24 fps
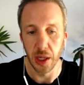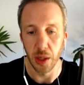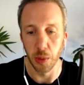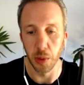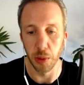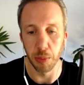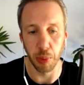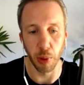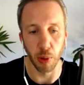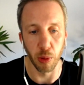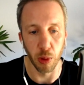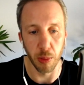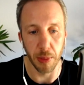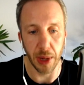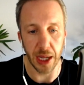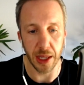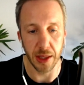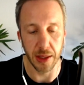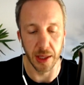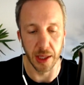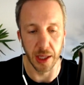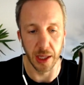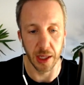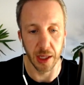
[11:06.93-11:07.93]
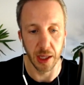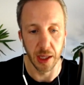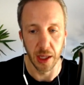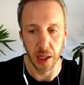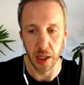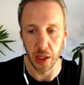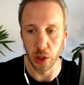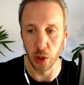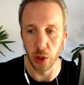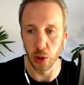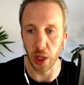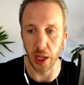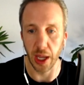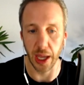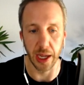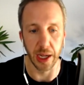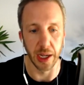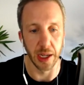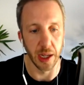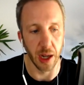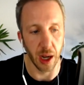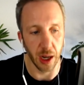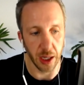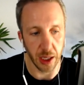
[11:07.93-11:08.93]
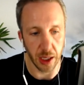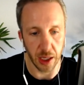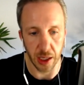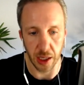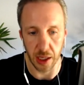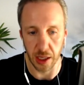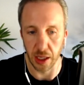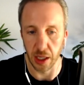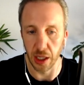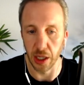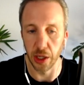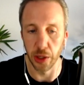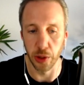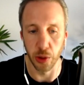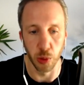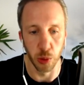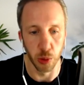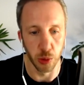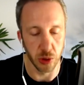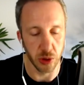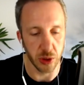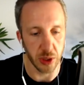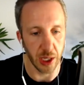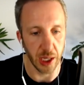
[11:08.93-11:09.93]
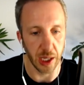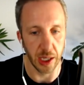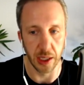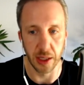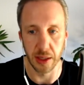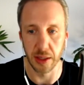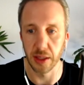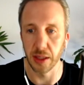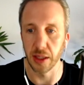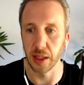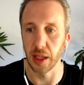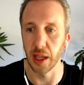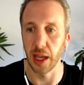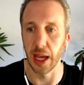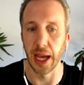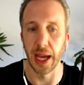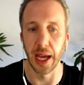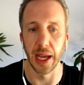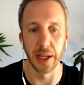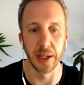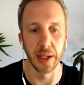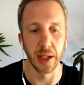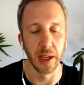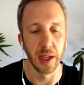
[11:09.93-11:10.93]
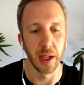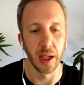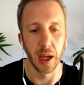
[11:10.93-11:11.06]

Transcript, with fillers: With programmatic, you could get a Nike, an Allstate ad,